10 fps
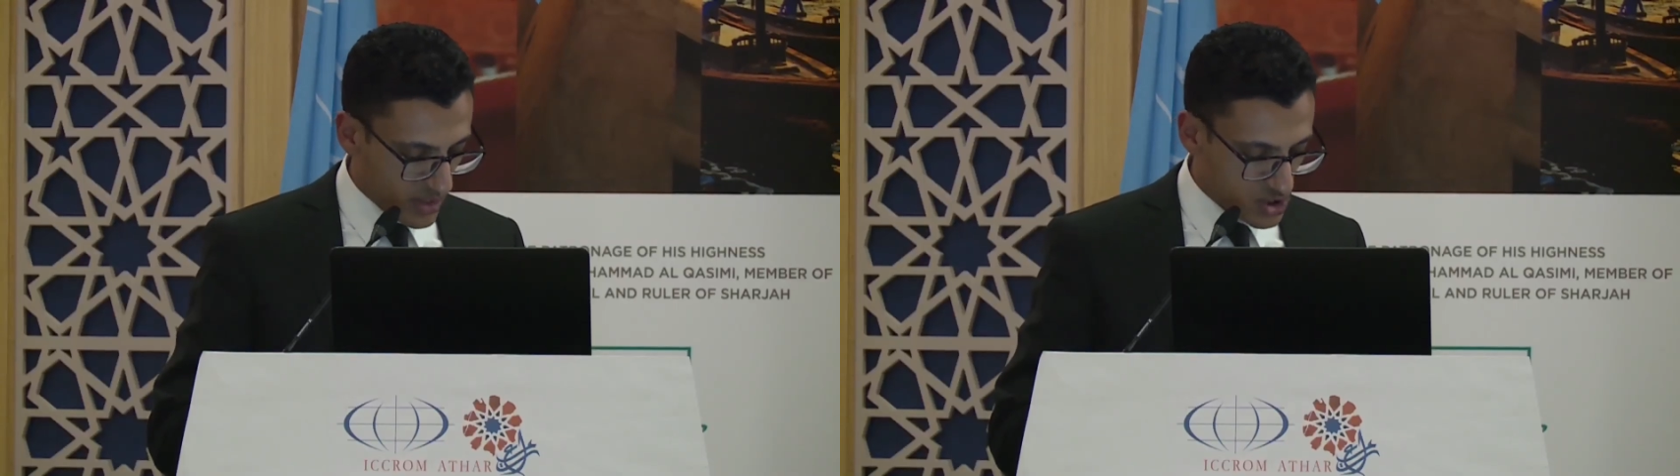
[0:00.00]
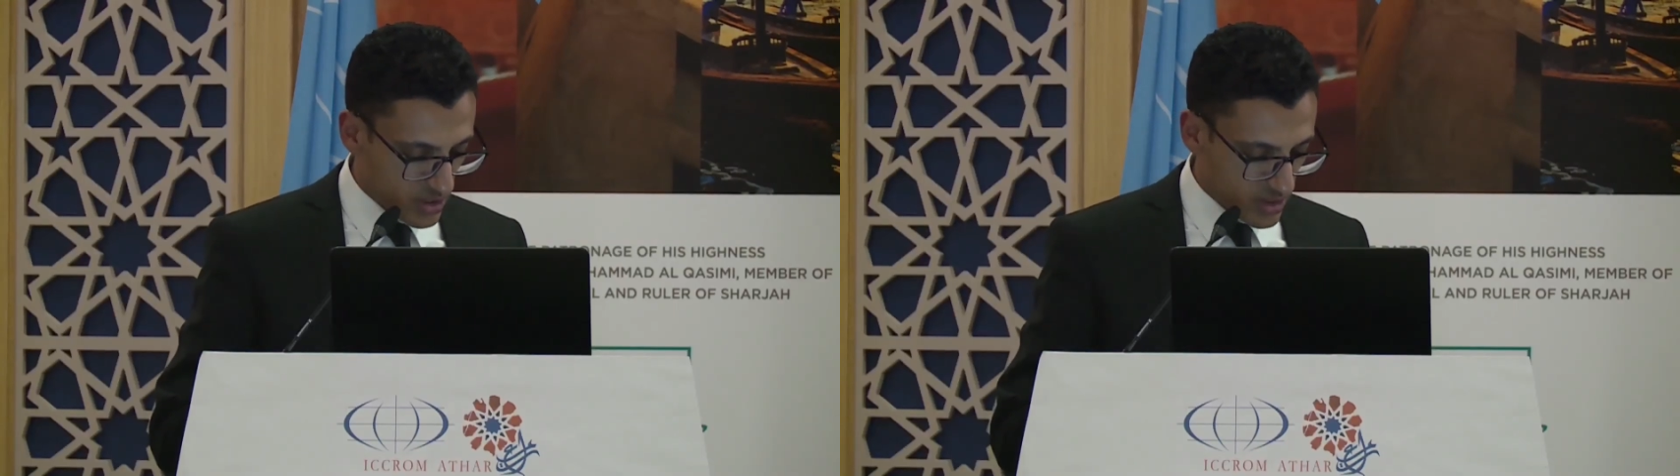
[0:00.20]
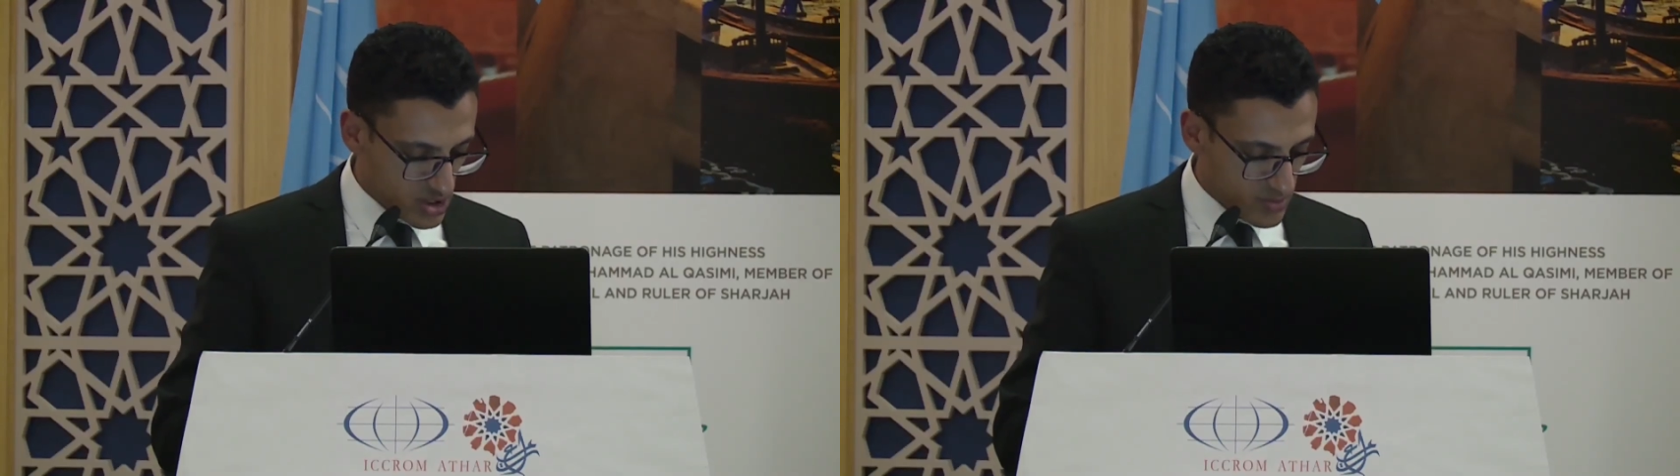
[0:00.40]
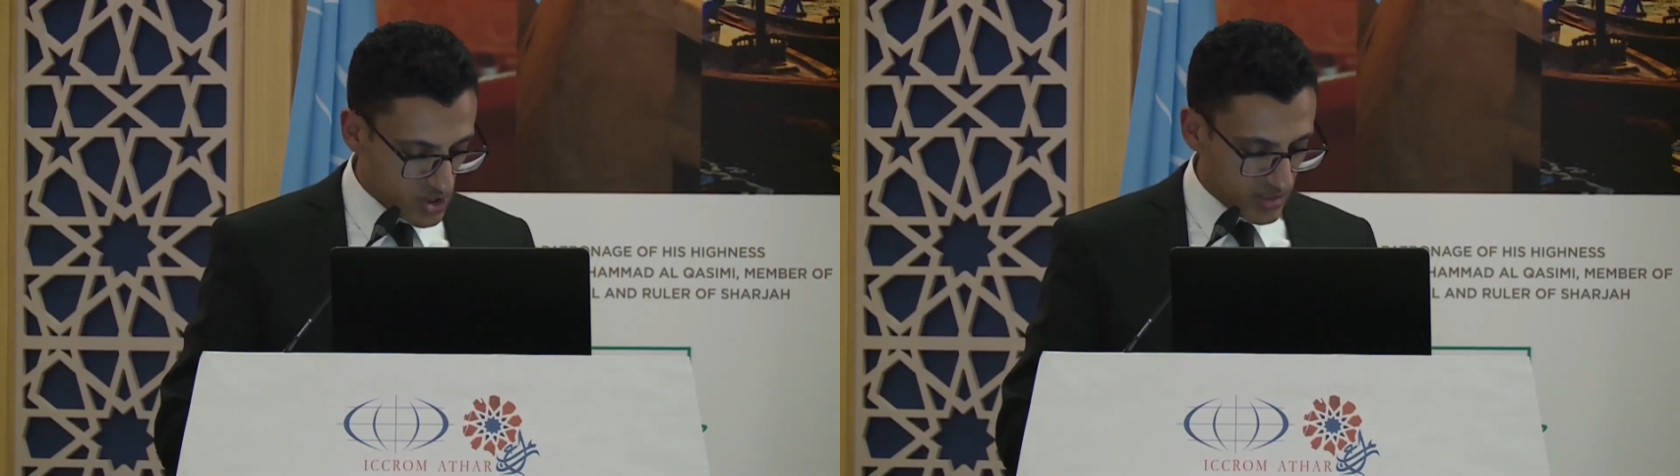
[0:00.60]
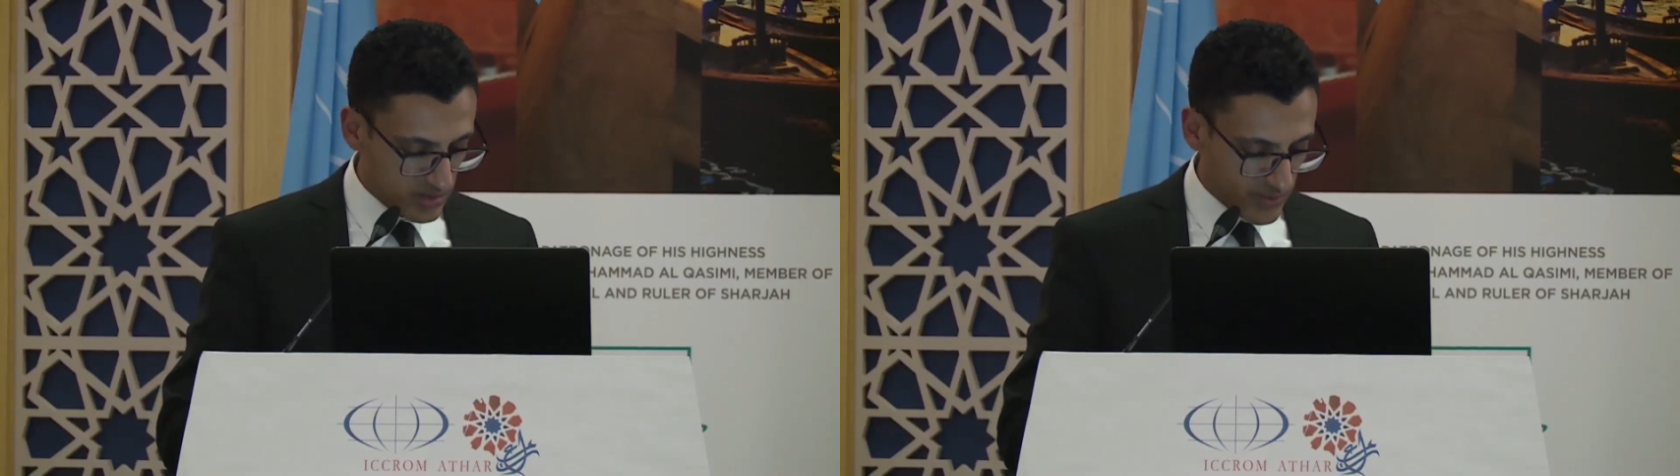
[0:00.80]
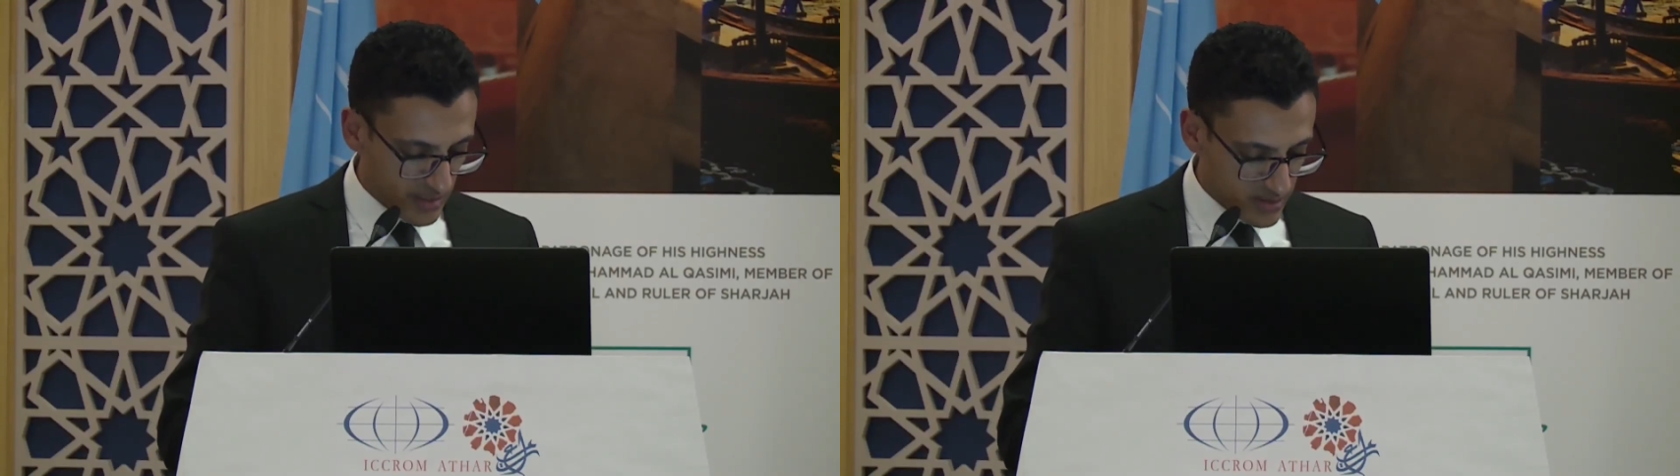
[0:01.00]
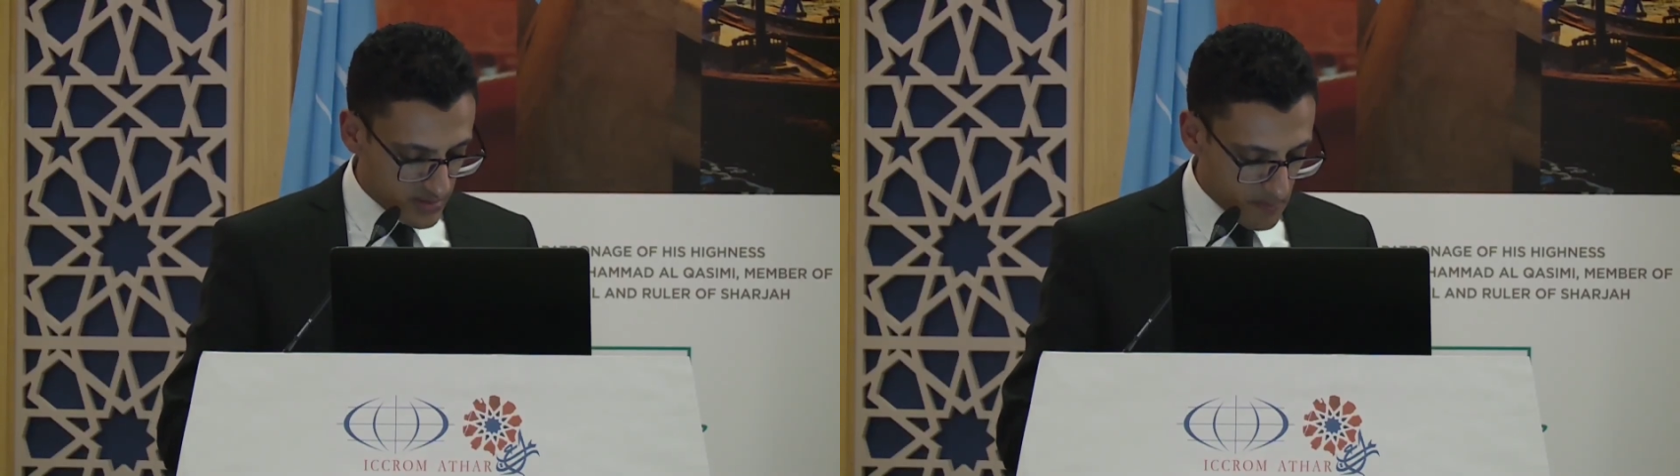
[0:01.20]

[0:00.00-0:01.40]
ancient Egyptian artifacts,